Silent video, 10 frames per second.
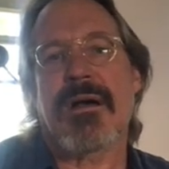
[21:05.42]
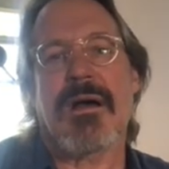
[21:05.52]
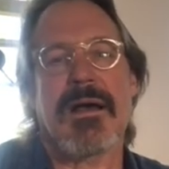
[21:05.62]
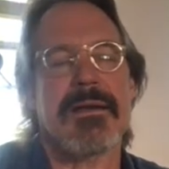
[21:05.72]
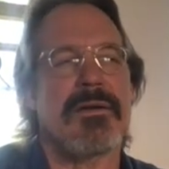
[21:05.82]

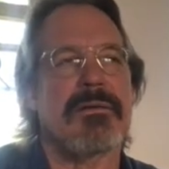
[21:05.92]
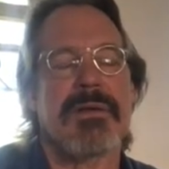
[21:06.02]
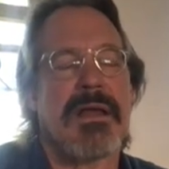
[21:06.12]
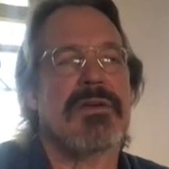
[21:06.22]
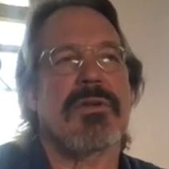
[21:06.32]
I don't,
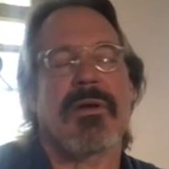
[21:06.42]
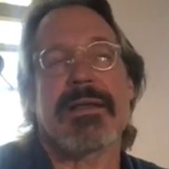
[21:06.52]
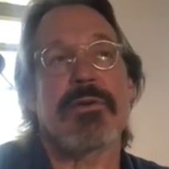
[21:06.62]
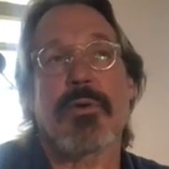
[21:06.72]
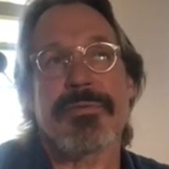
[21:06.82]
I don't know.
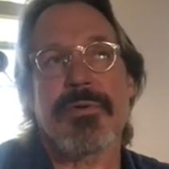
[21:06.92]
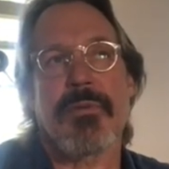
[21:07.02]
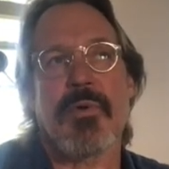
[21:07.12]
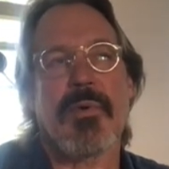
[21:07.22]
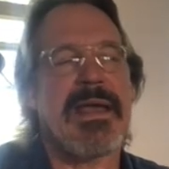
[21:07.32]
I don't throw
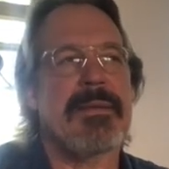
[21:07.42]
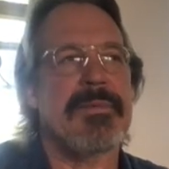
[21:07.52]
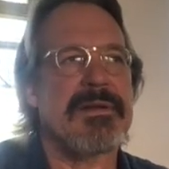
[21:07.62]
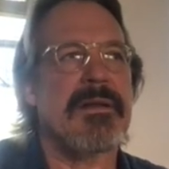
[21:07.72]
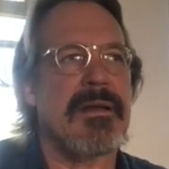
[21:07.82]
them away,
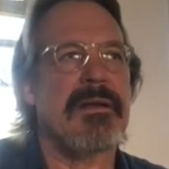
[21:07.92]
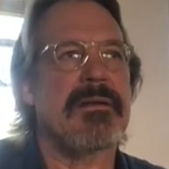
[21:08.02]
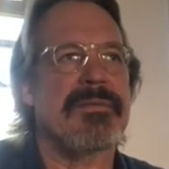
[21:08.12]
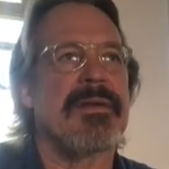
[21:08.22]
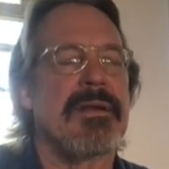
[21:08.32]
but
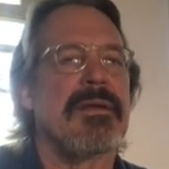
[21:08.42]
I've